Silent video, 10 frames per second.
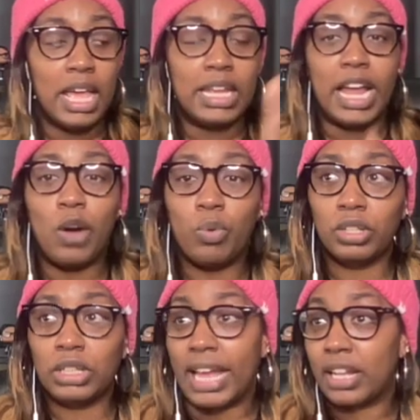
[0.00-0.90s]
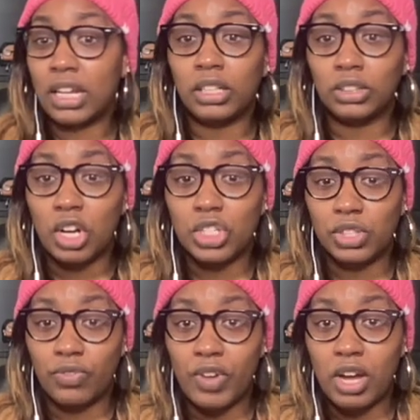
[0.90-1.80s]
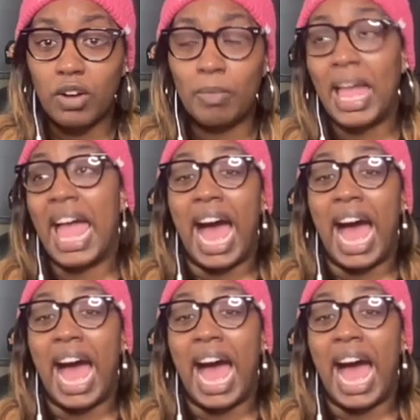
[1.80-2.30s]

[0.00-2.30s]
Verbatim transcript: Now now they don't lost the farm.